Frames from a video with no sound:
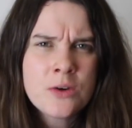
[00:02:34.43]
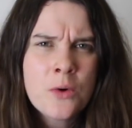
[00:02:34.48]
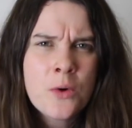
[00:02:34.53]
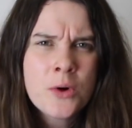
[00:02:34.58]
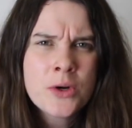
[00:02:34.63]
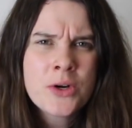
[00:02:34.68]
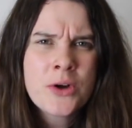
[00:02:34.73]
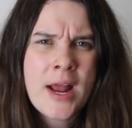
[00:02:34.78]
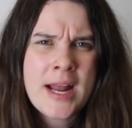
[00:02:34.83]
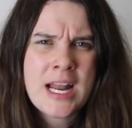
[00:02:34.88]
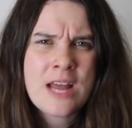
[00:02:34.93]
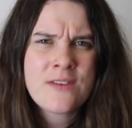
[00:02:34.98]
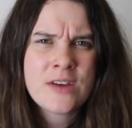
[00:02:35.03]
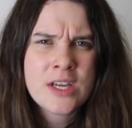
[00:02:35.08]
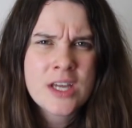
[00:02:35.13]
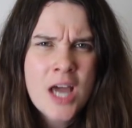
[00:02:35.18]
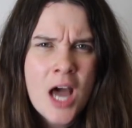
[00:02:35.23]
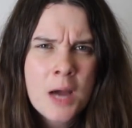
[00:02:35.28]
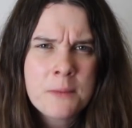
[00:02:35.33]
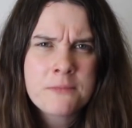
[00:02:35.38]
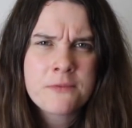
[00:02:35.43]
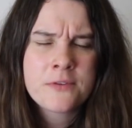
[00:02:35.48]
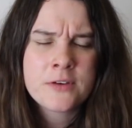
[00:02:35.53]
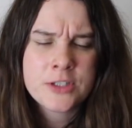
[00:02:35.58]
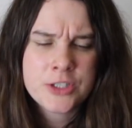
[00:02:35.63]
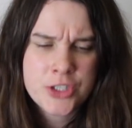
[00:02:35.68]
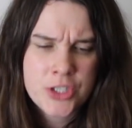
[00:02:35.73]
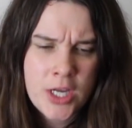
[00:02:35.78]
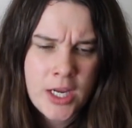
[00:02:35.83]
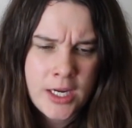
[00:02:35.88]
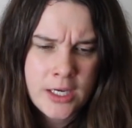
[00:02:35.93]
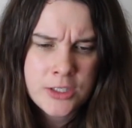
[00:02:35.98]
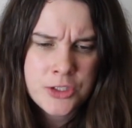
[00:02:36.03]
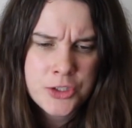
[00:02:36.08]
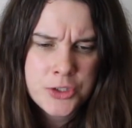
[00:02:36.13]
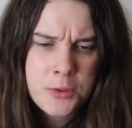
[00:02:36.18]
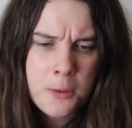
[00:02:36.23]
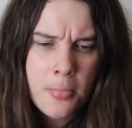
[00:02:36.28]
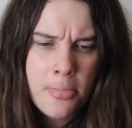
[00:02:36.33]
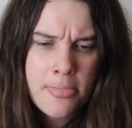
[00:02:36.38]
corner and have a cup for
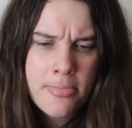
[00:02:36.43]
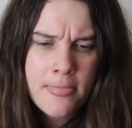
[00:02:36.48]
change.